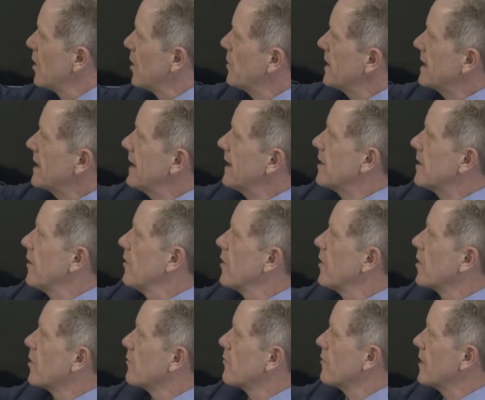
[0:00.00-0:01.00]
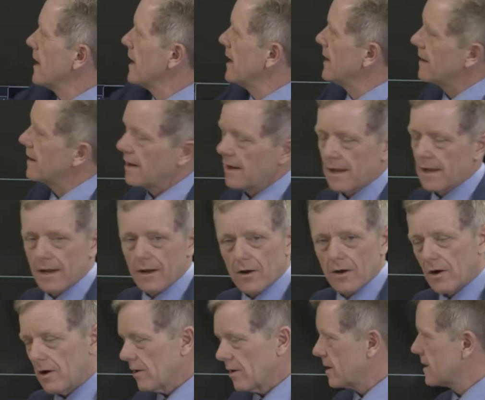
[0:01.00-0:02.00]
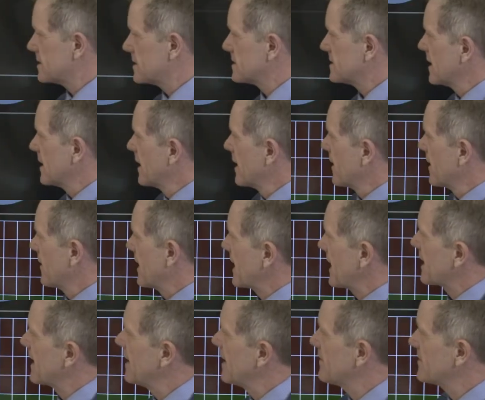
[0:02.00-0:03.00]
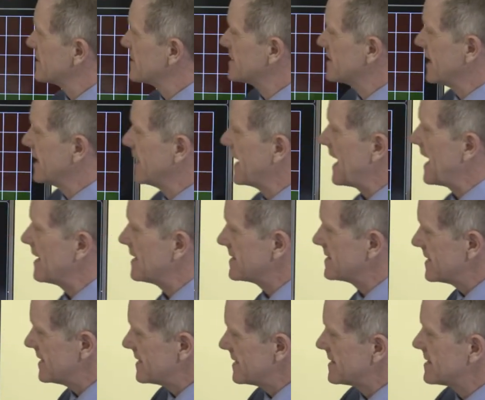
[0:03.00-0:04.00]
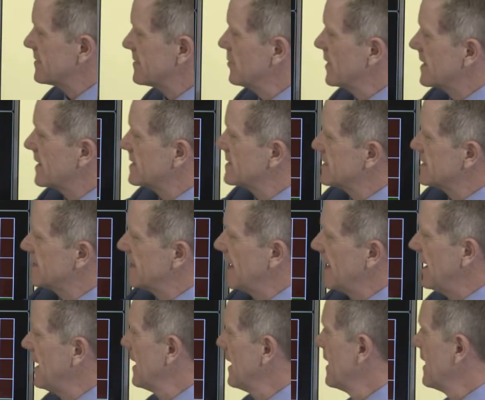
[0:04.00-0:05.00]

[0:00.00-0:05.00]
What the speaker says: and we click on the green cogs. That gives us the analysis, and we can see